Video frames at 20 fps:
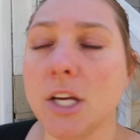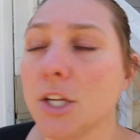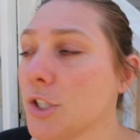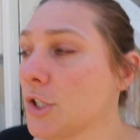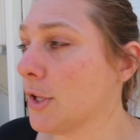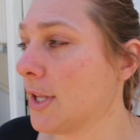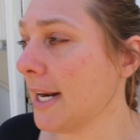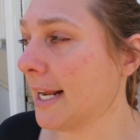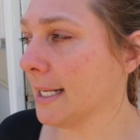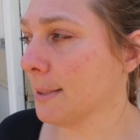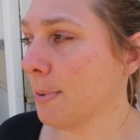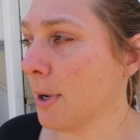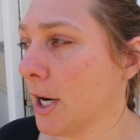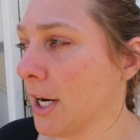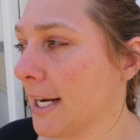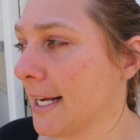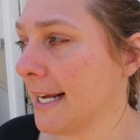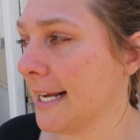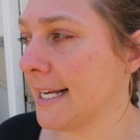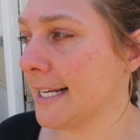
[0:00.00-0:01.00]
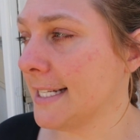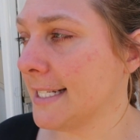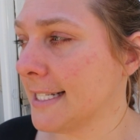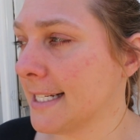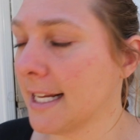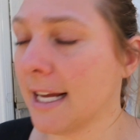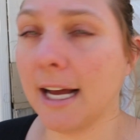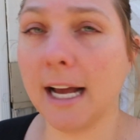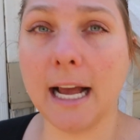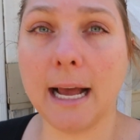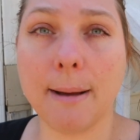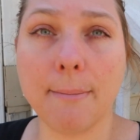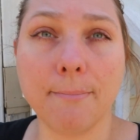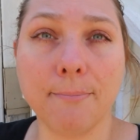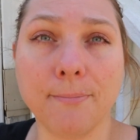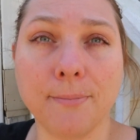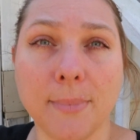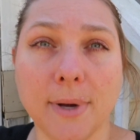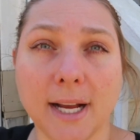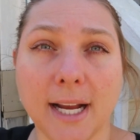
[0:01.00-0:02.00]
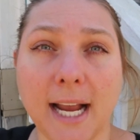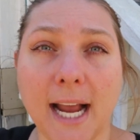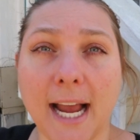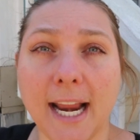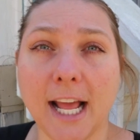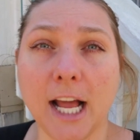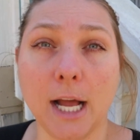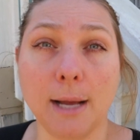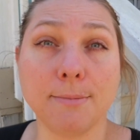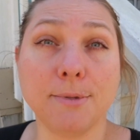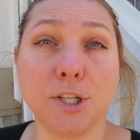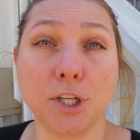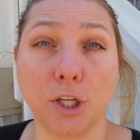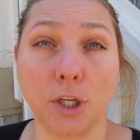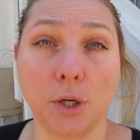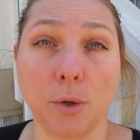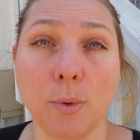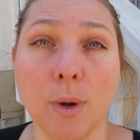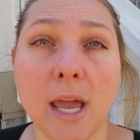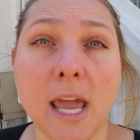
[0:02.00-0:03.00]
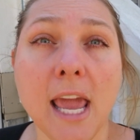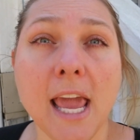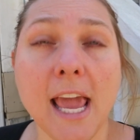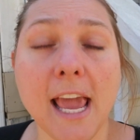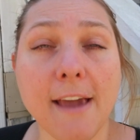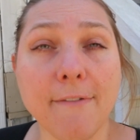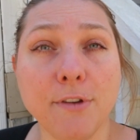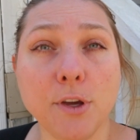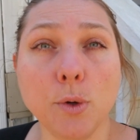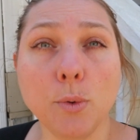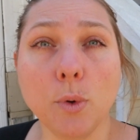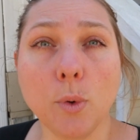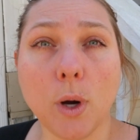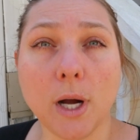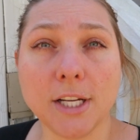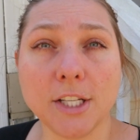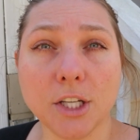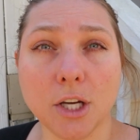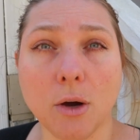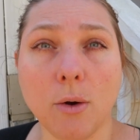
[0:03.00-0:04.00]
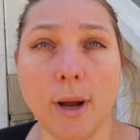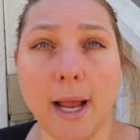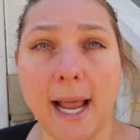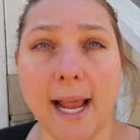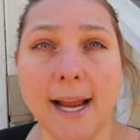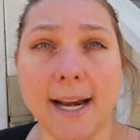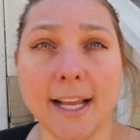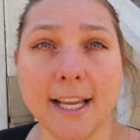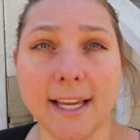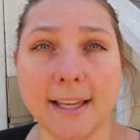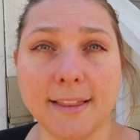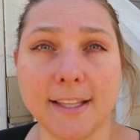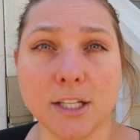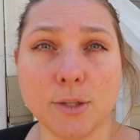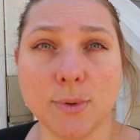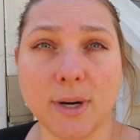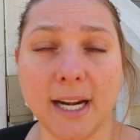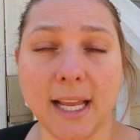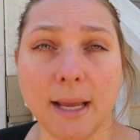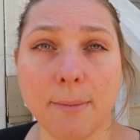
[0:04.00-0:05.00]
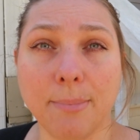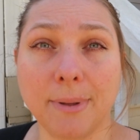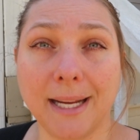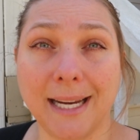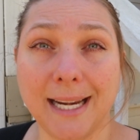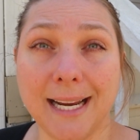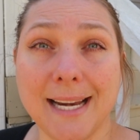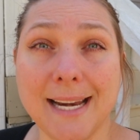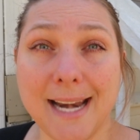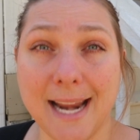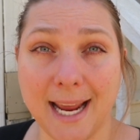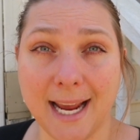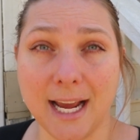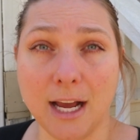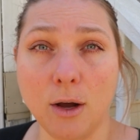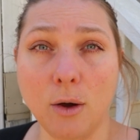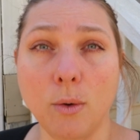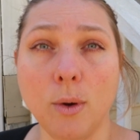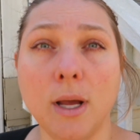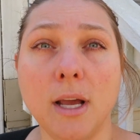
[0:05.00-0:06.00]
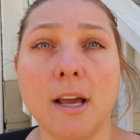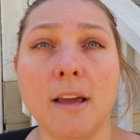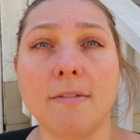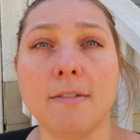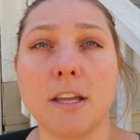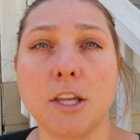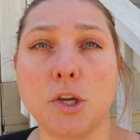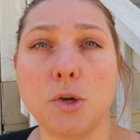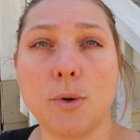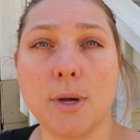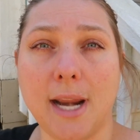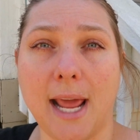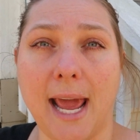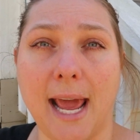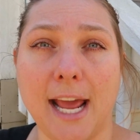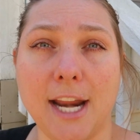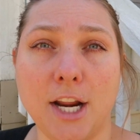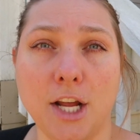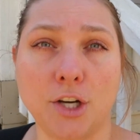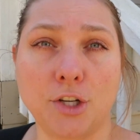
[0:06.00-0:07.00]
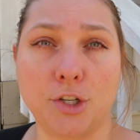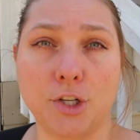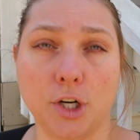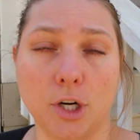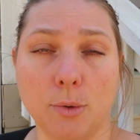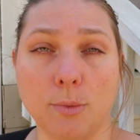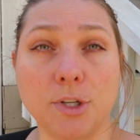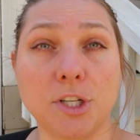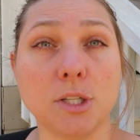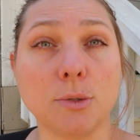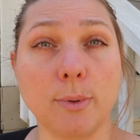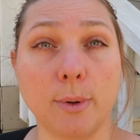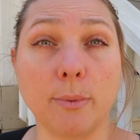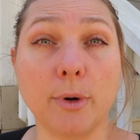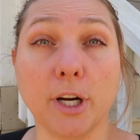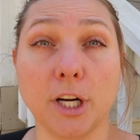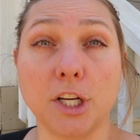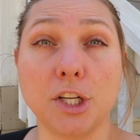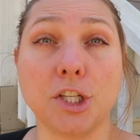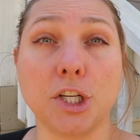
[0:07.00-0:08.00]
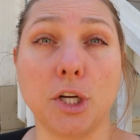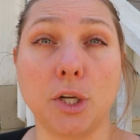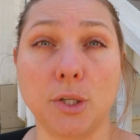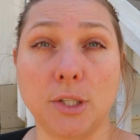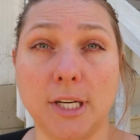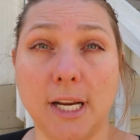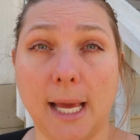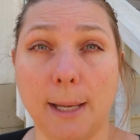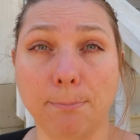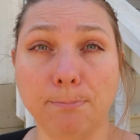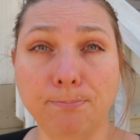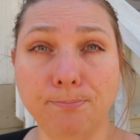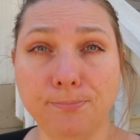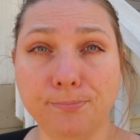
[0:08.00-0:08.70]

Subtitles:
So the next part is kind of up to you. If you want to go ahead and get this ready and plant it now, then you can add dirt, which is what we're going to show you today.